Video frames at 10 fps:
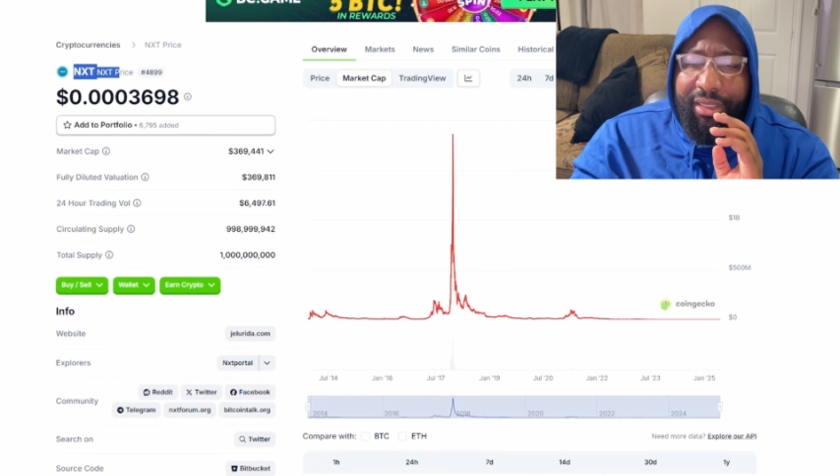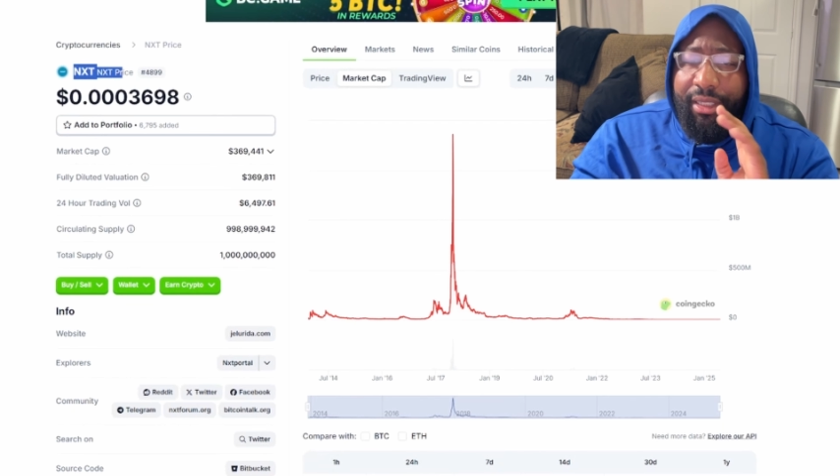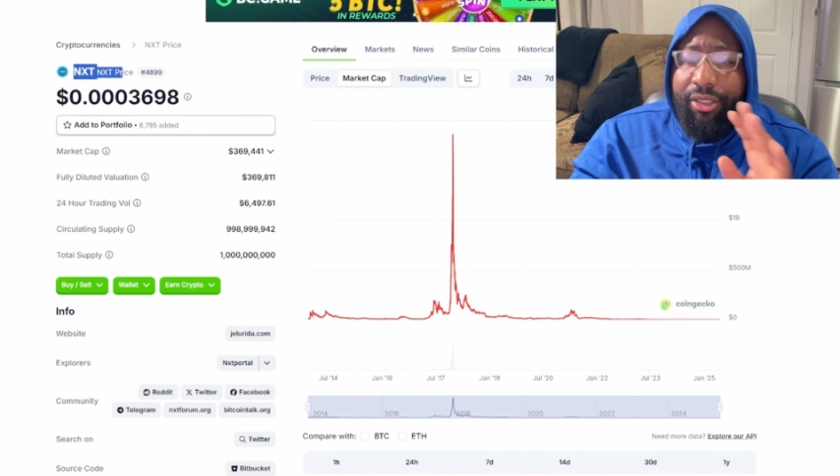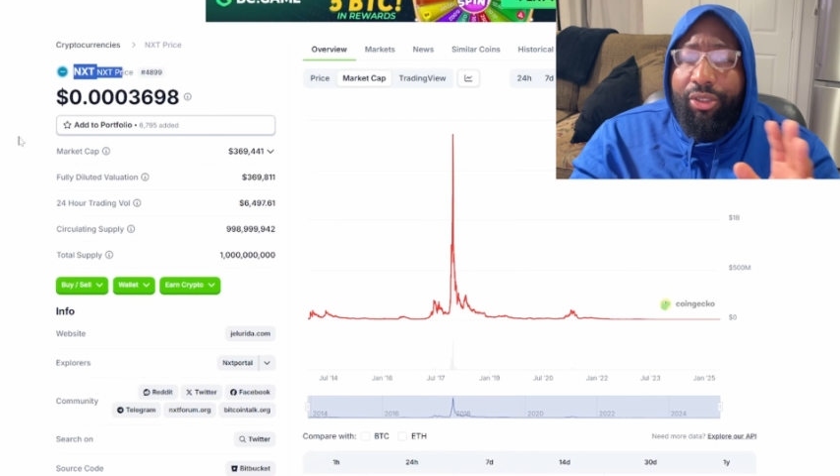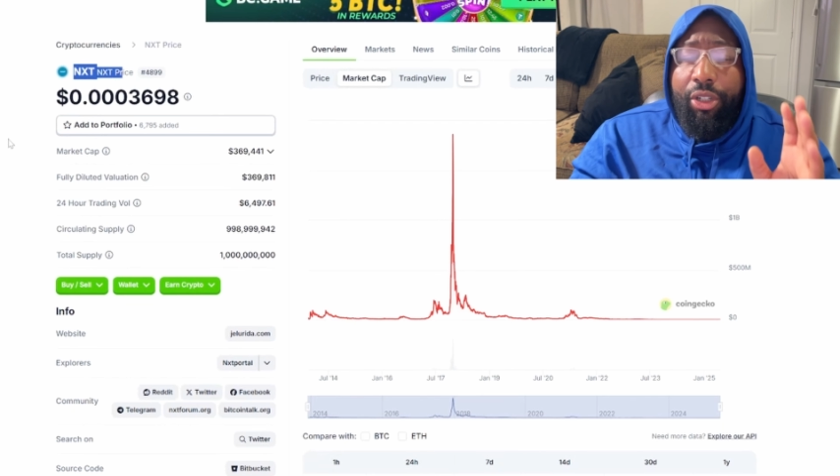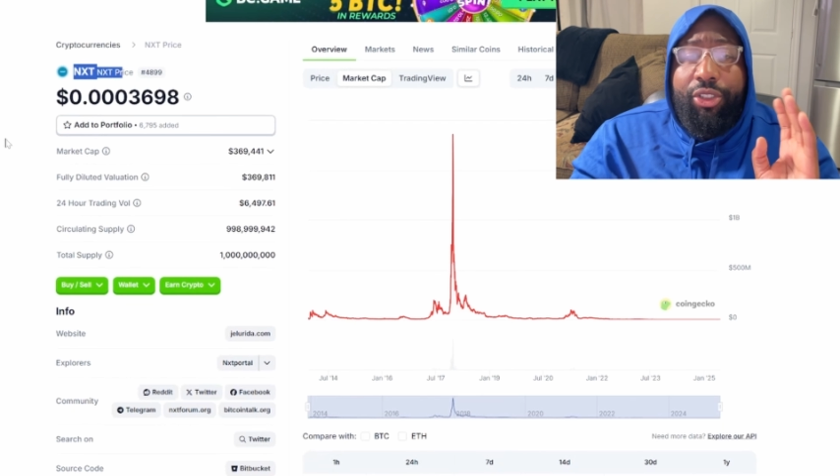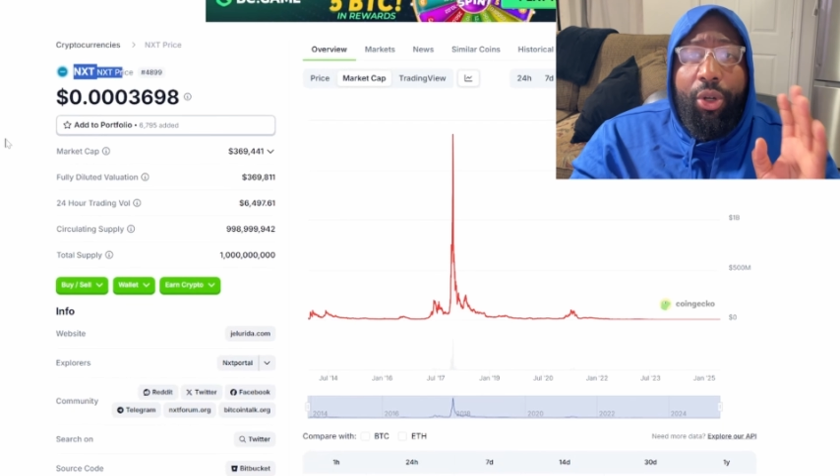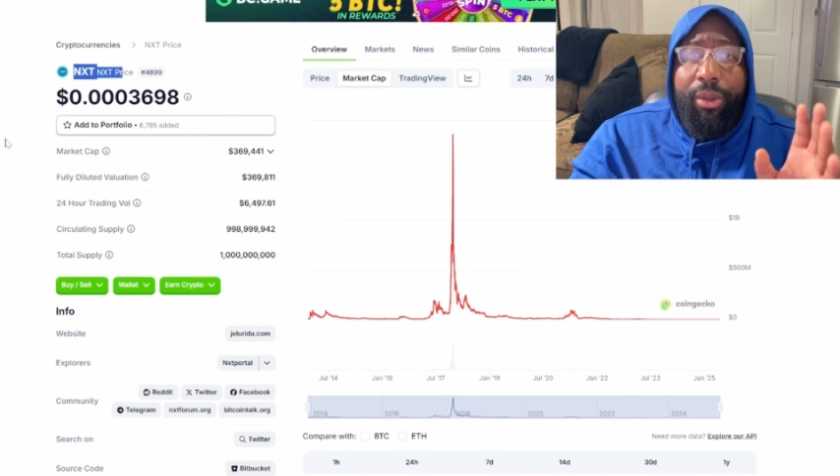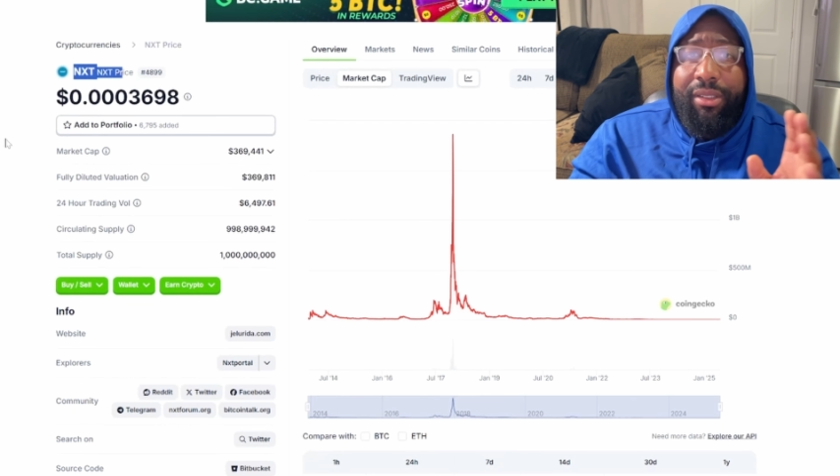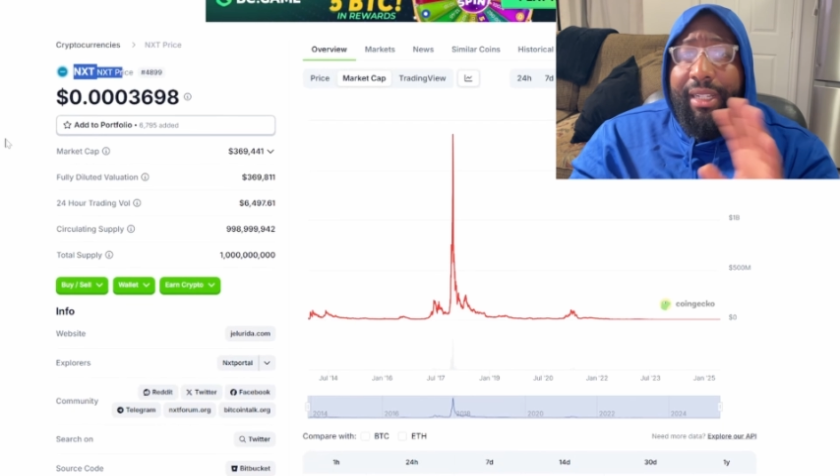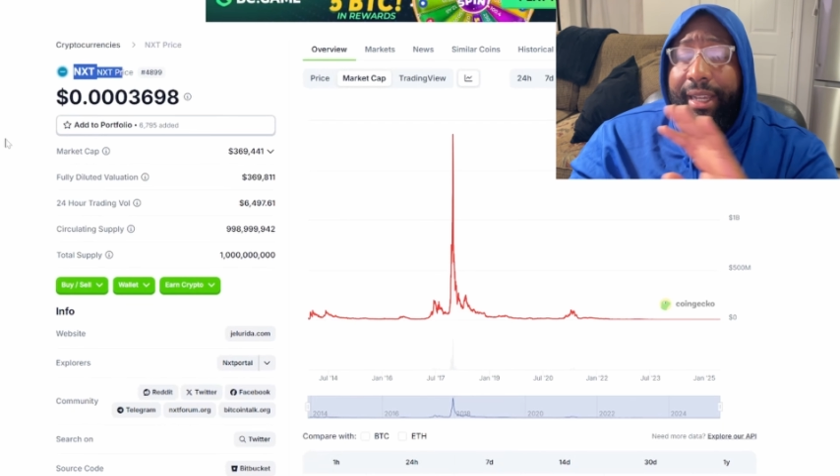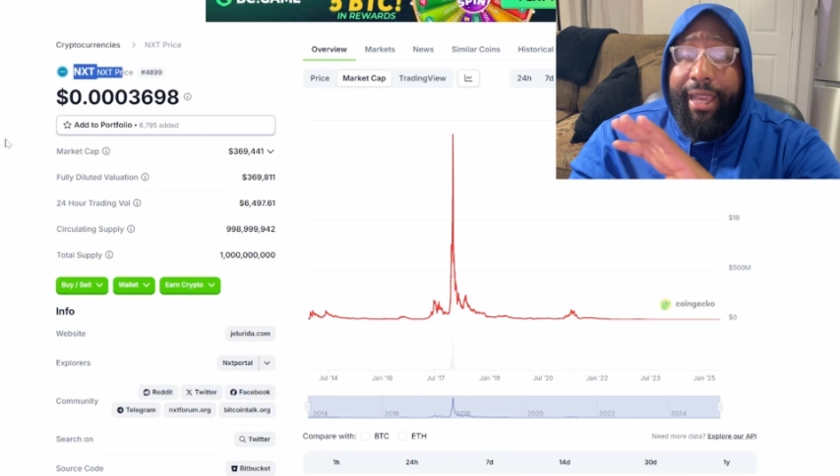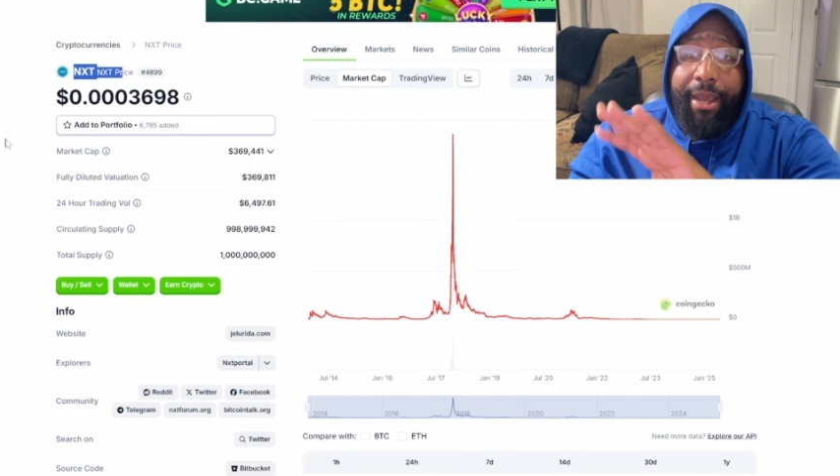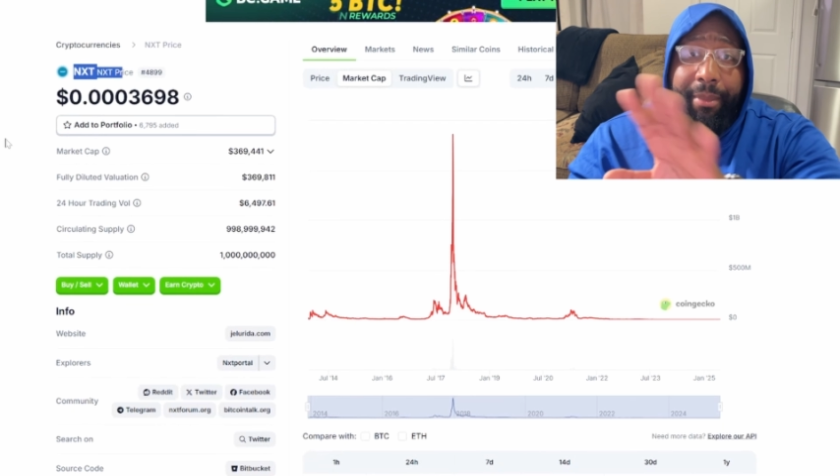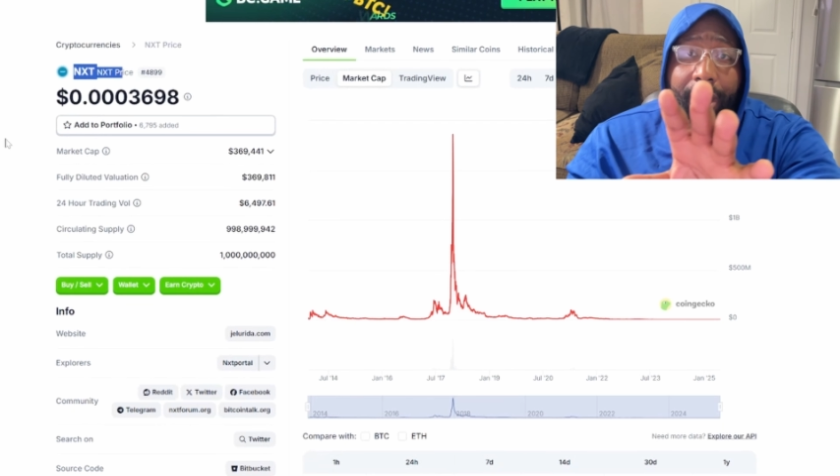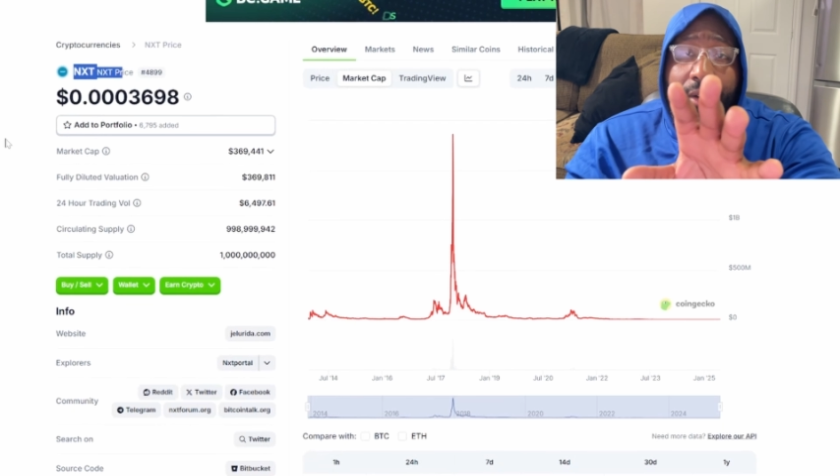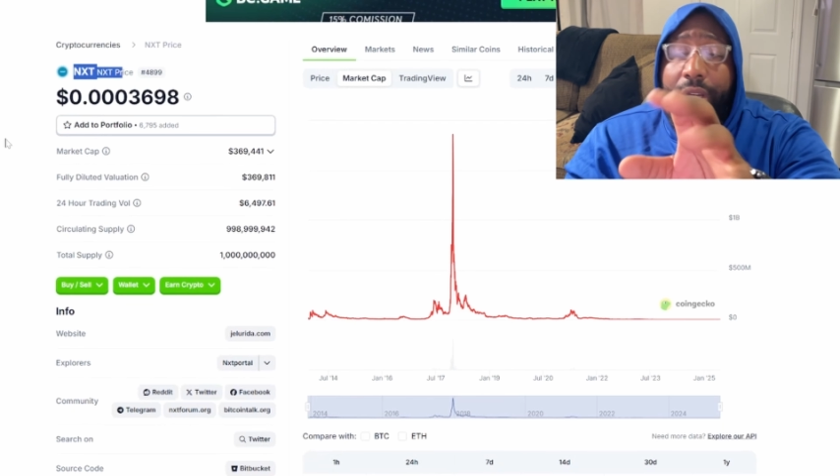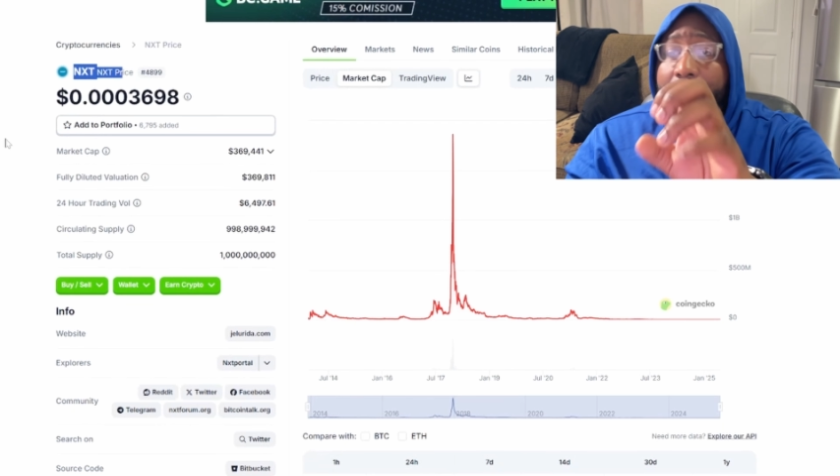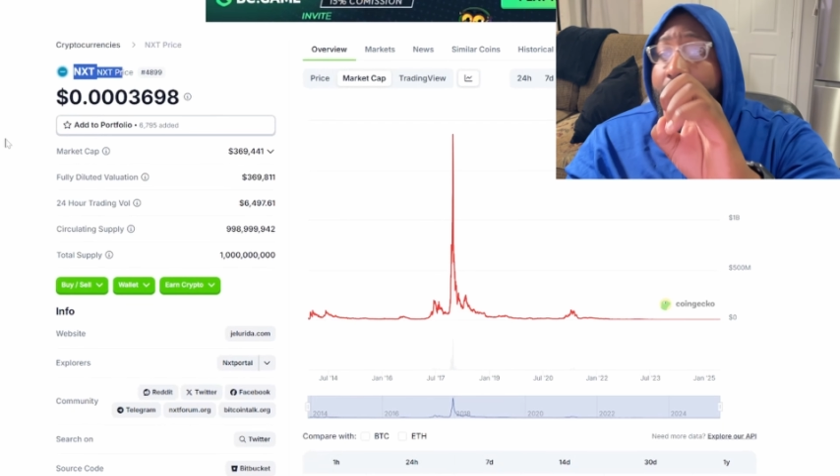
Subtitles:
and these are all tokens that came out